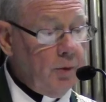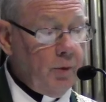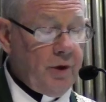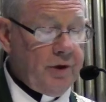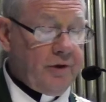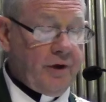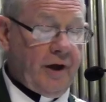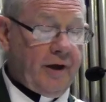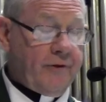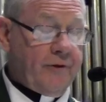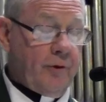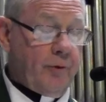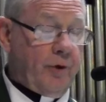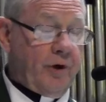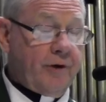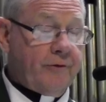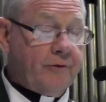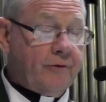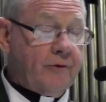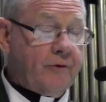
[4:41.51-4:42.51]
We take the
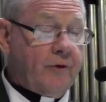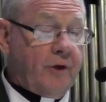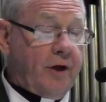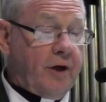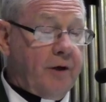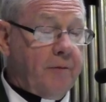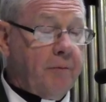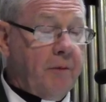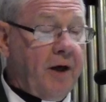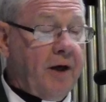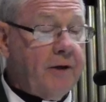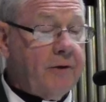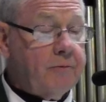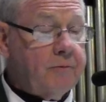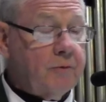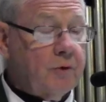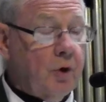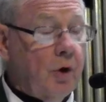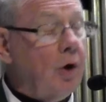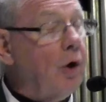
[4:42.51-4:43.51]
risk that it might
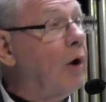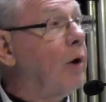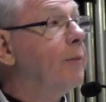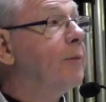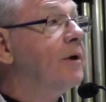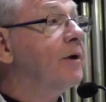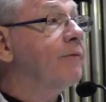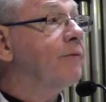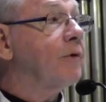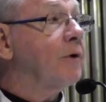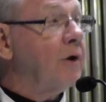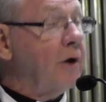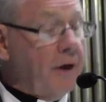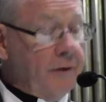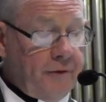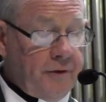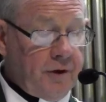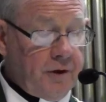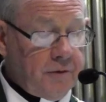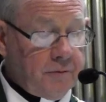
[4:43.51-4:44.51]
all be for
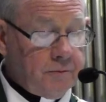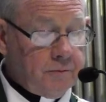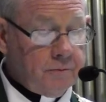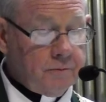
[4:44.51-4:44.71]
nothing.